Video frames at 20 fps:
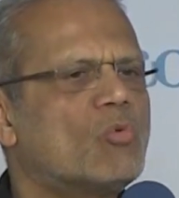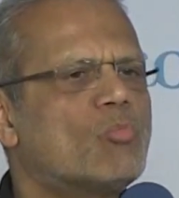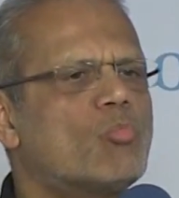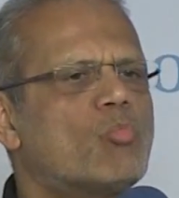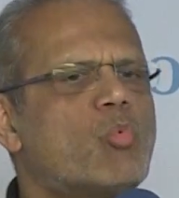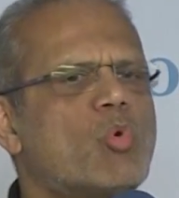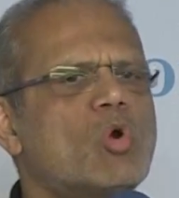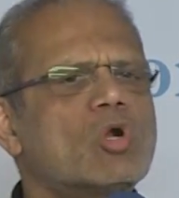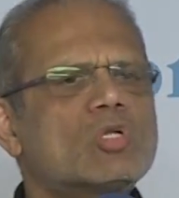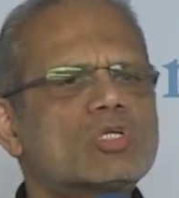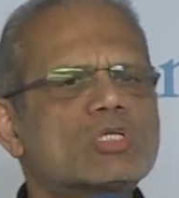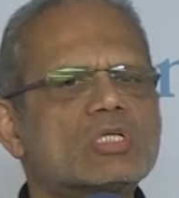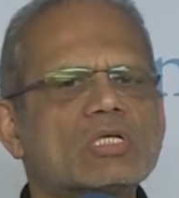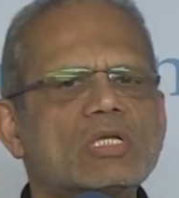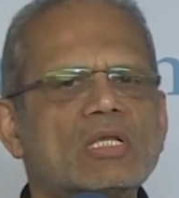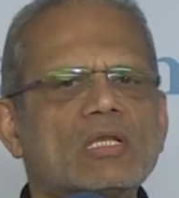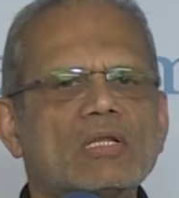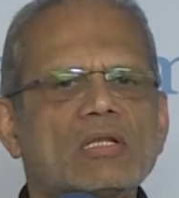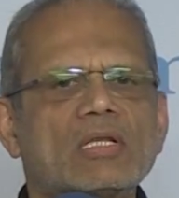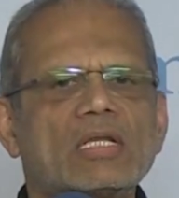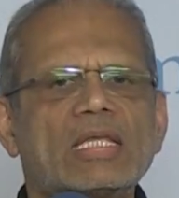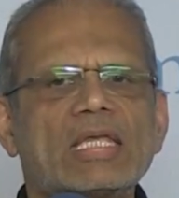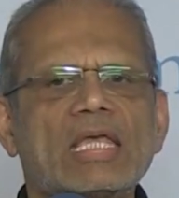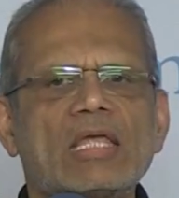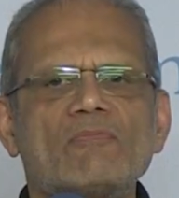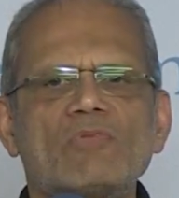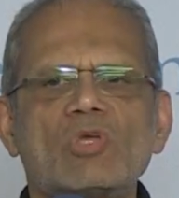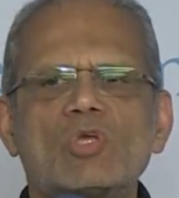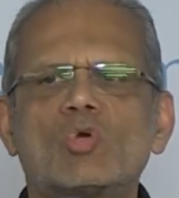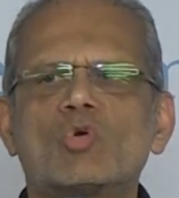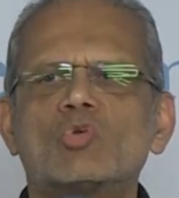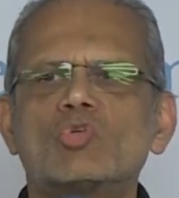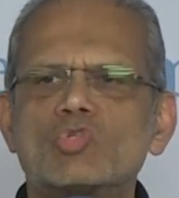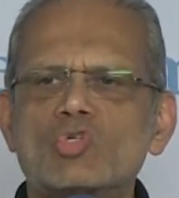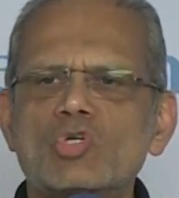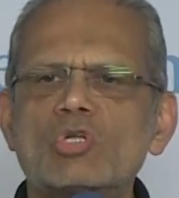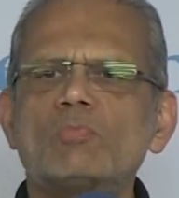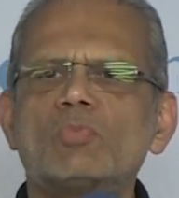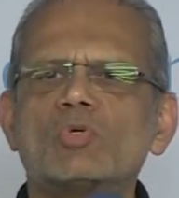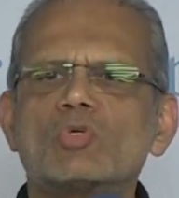what can we
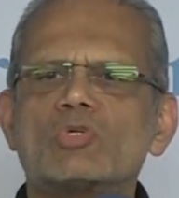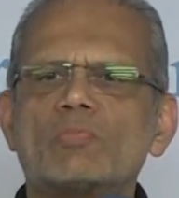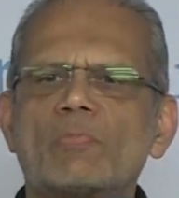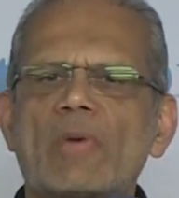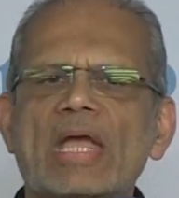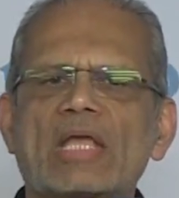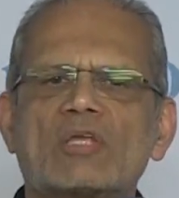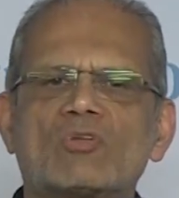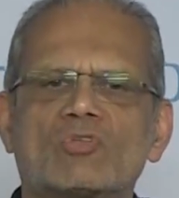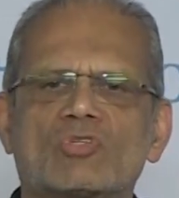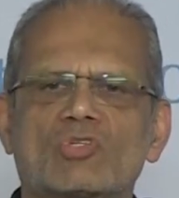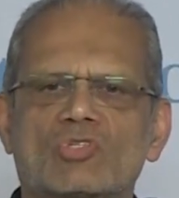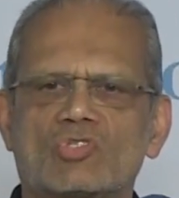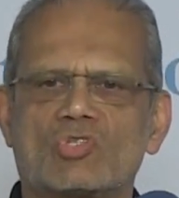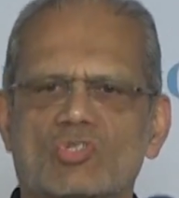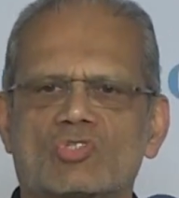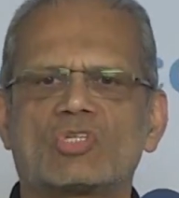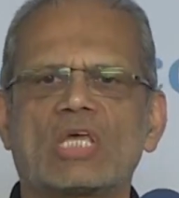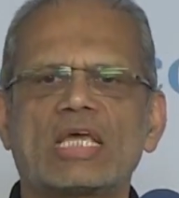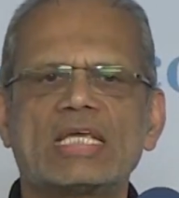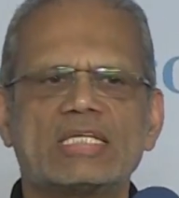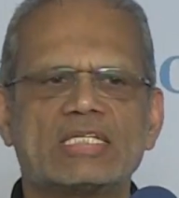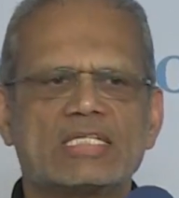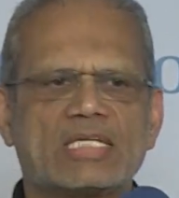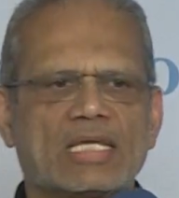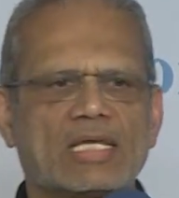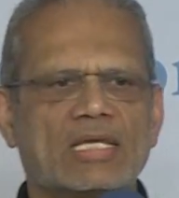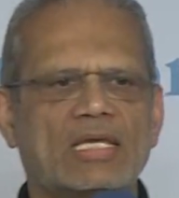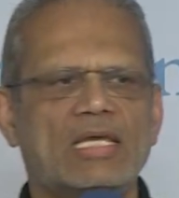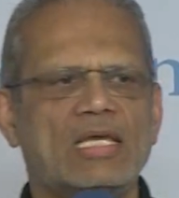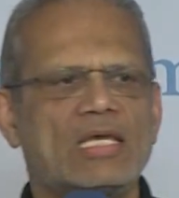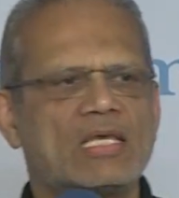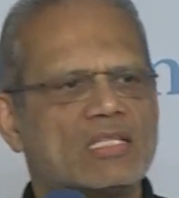contribute back to the society,